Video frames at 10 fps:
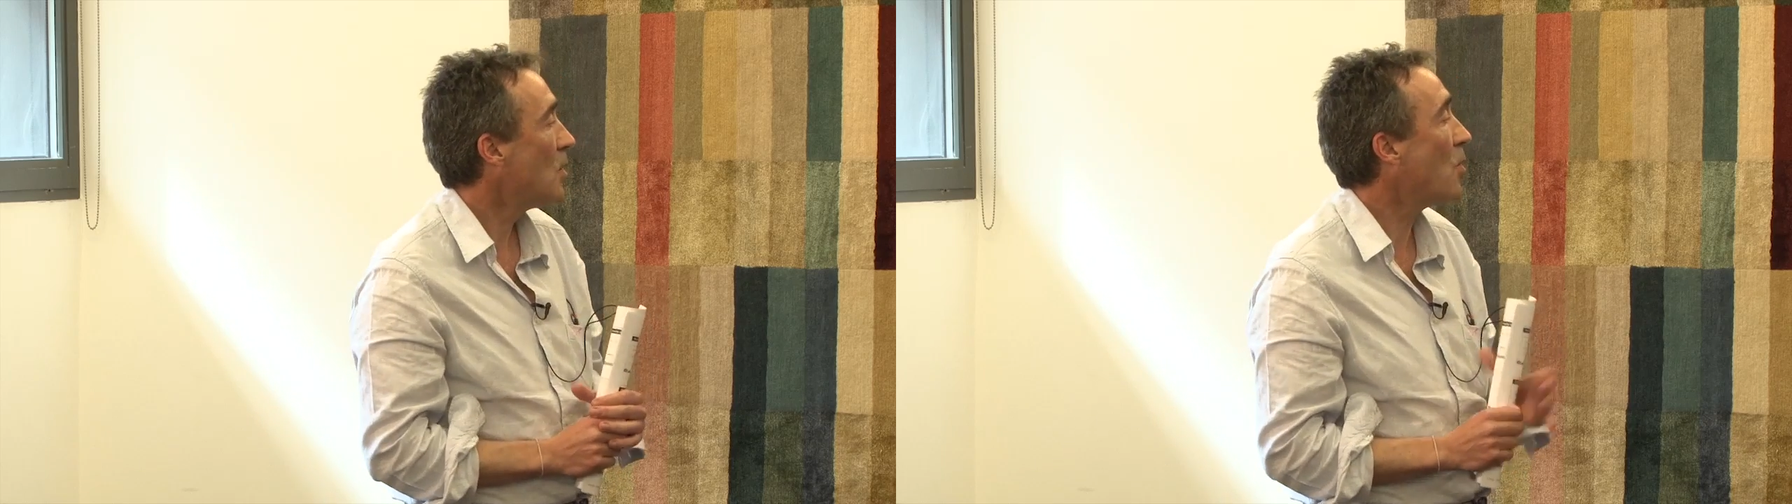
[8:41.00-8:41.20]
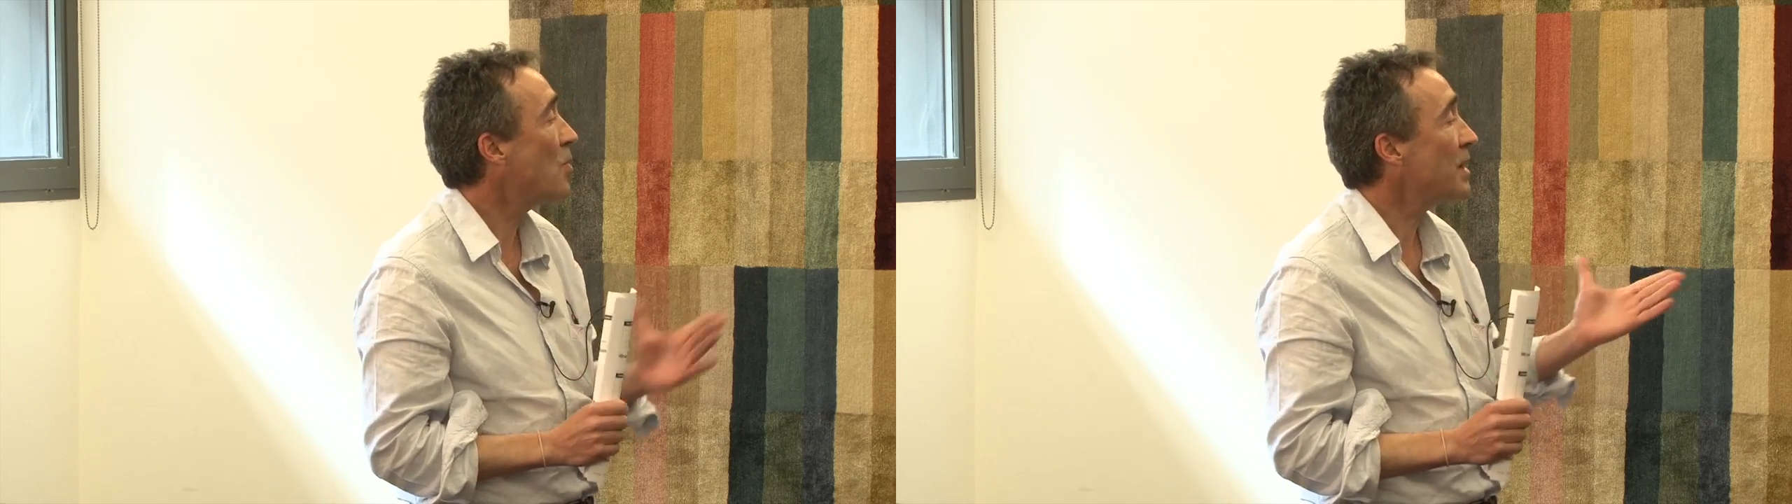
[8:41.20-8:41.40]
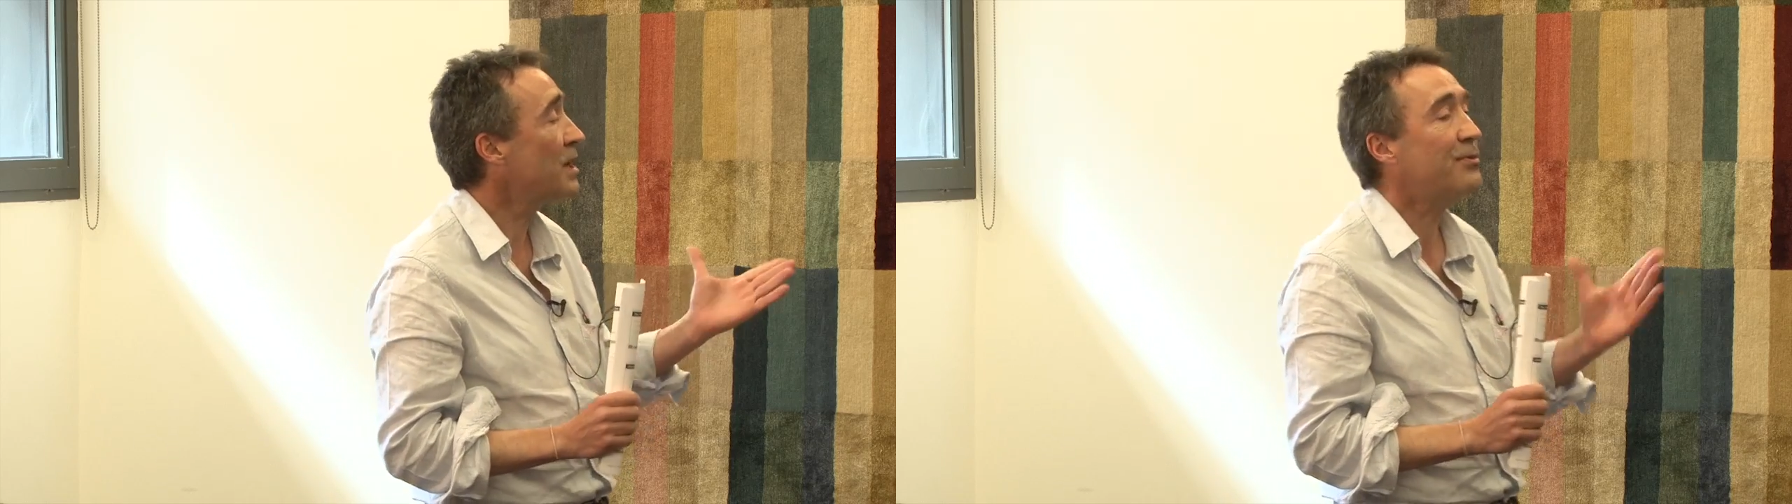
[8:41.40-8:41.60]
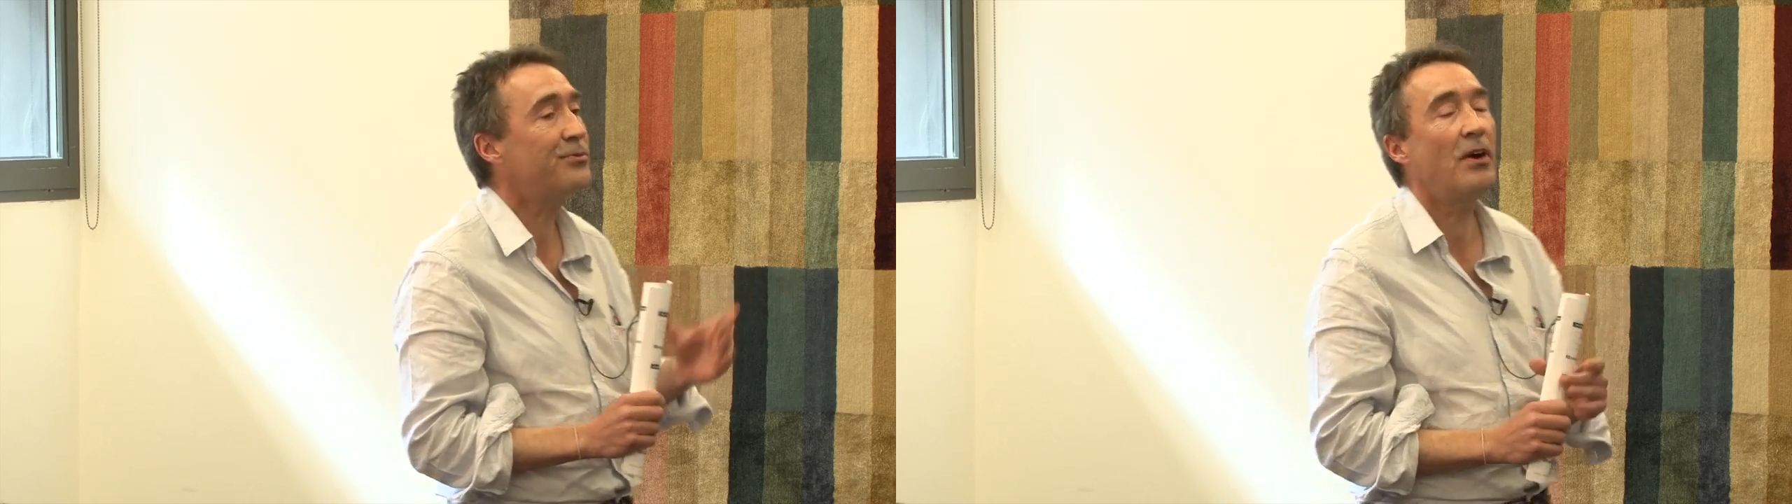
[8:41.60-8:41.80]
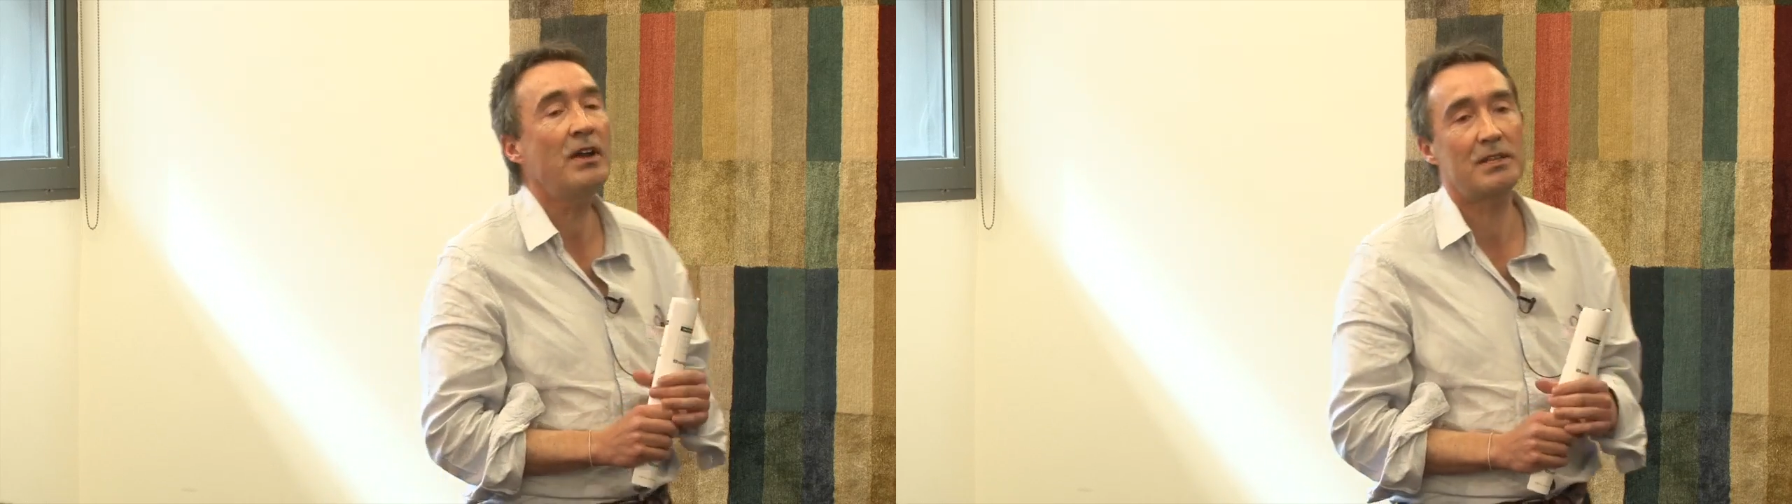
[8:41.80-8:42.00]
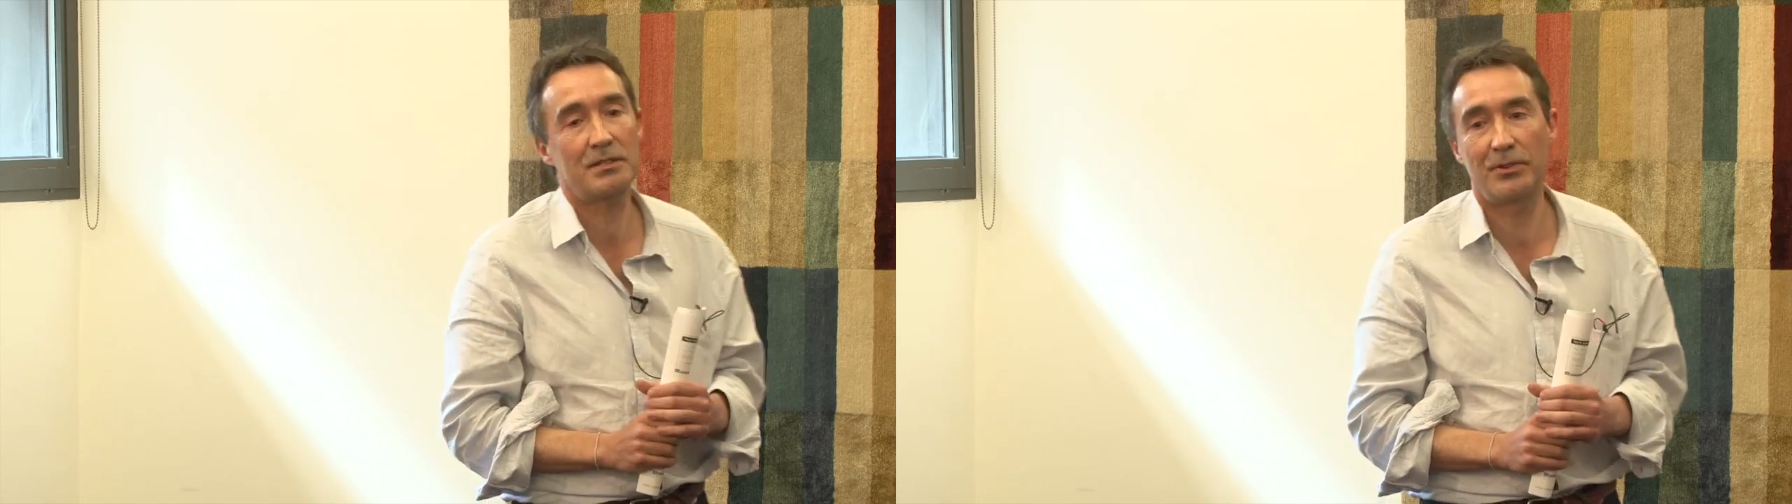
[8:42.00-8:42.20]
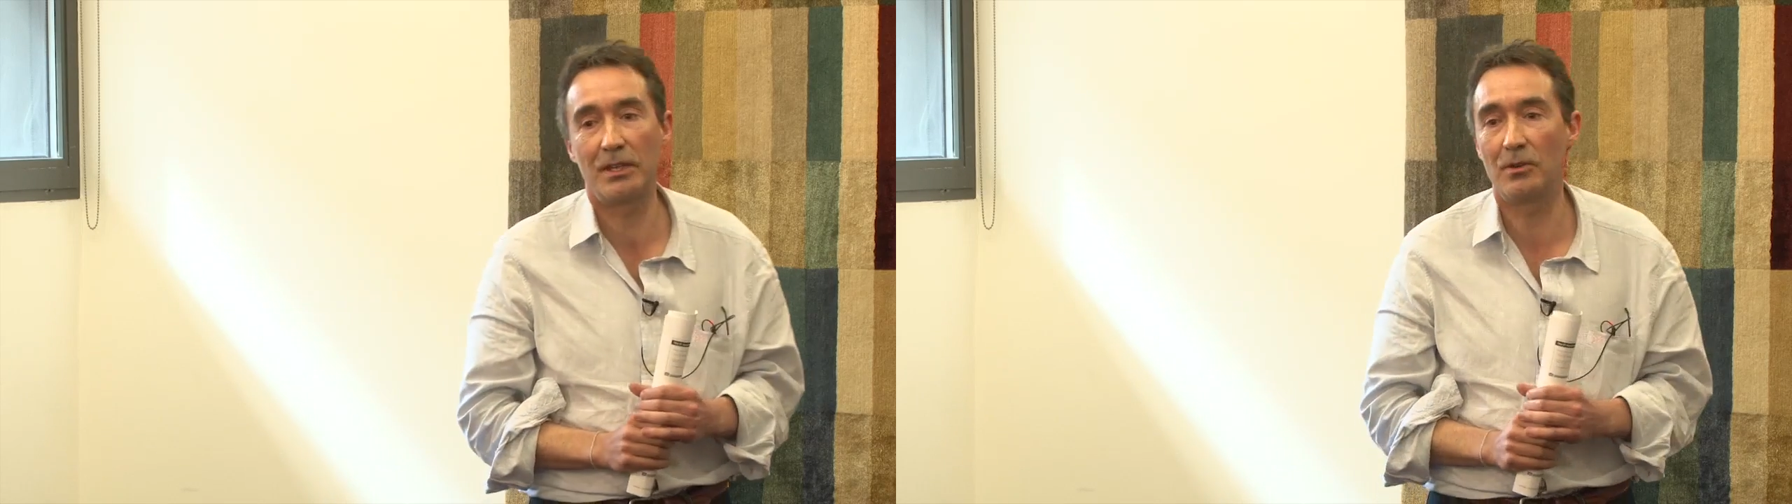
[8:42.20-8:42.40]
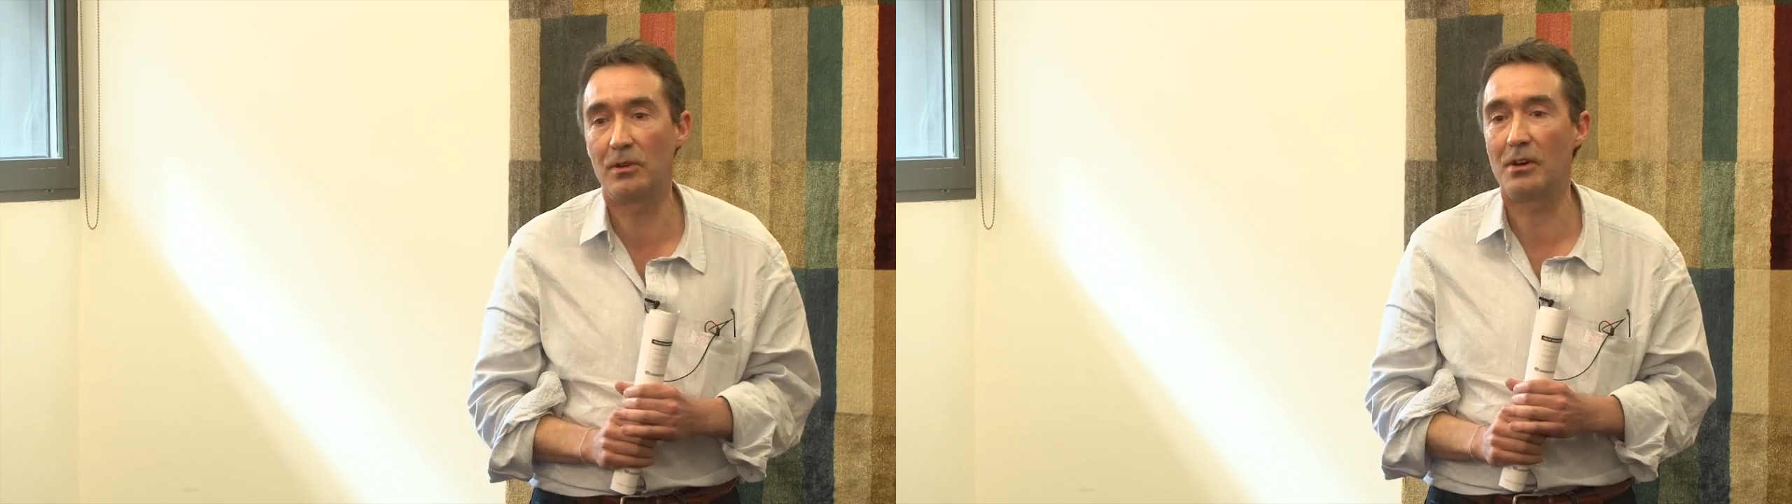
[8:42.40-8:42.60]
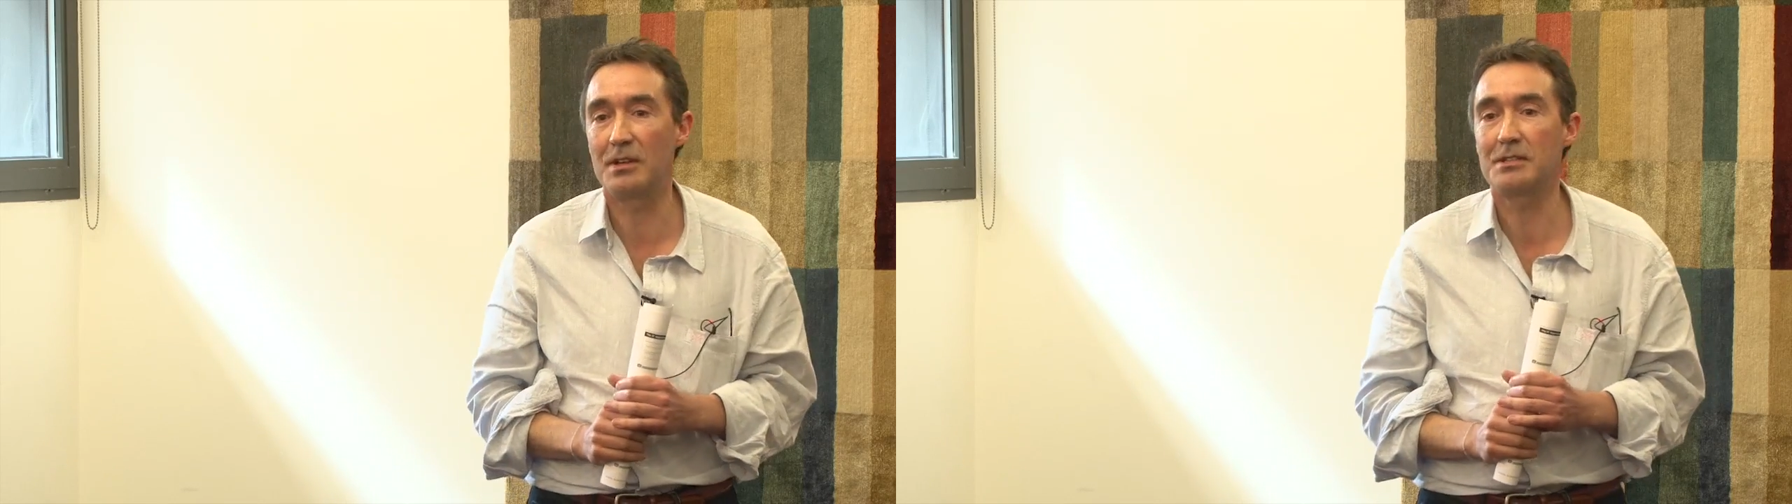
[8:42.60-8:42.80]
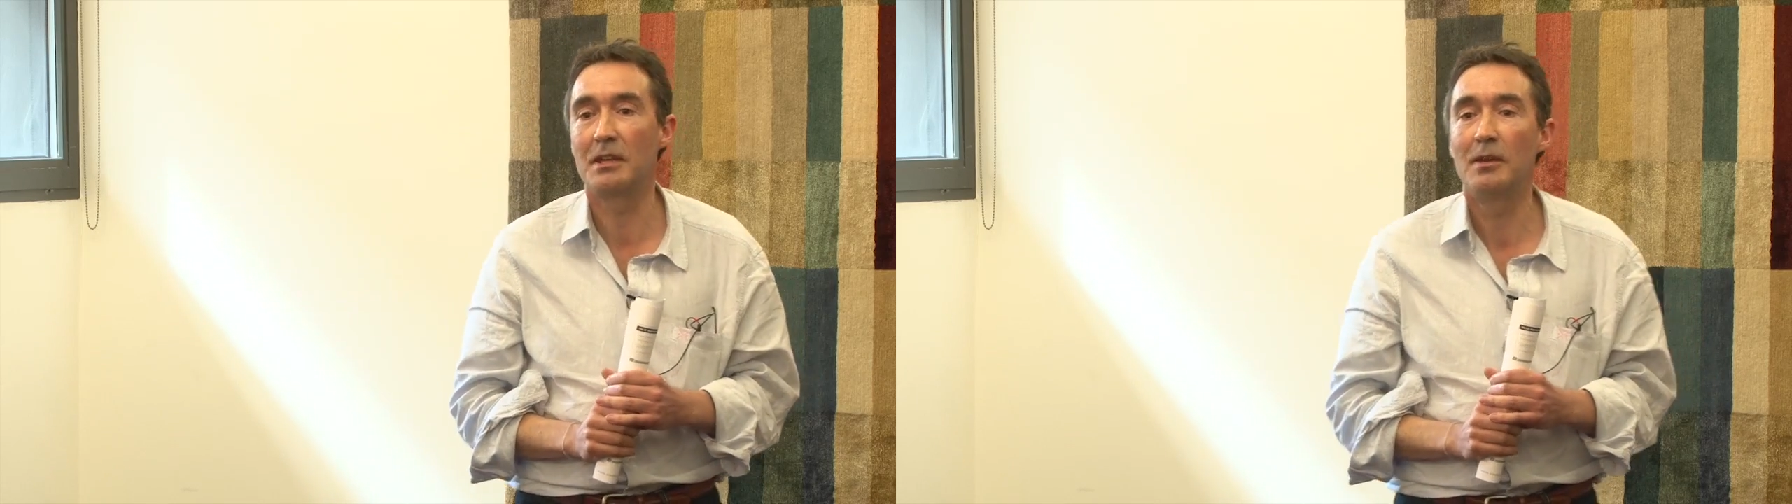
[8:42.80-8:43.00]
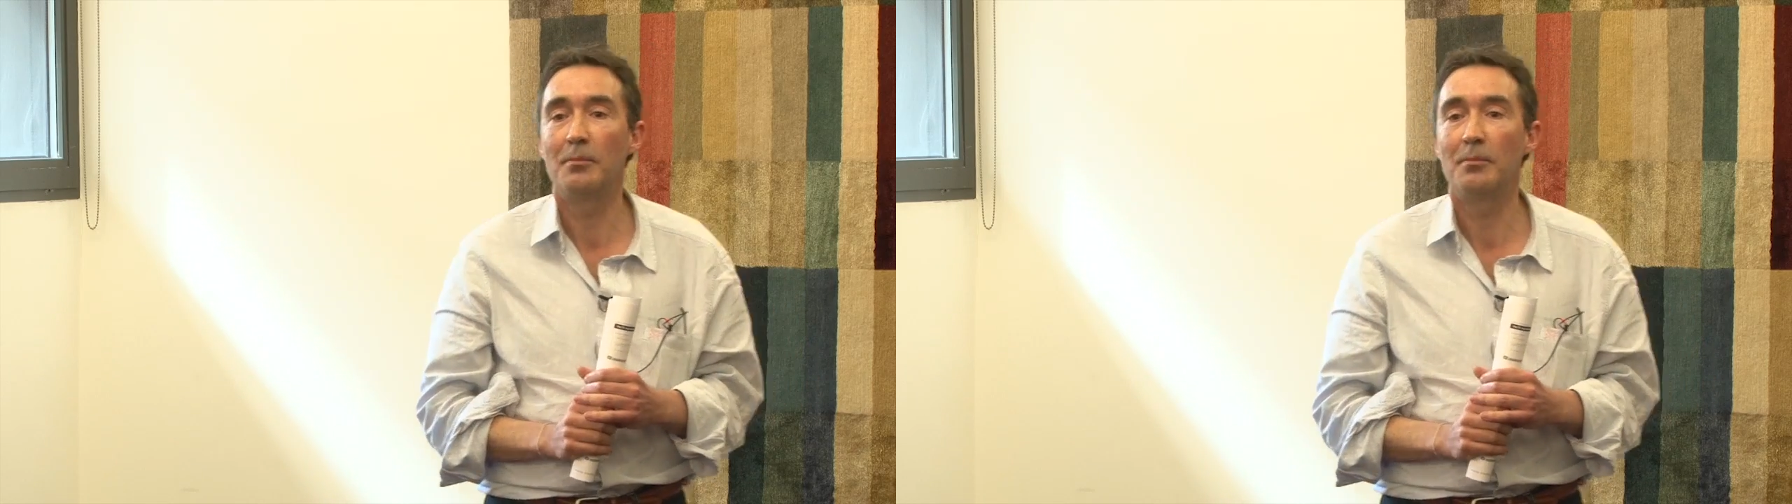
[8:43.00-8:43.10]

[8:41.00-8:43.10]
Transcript: or they're going to fight for you guys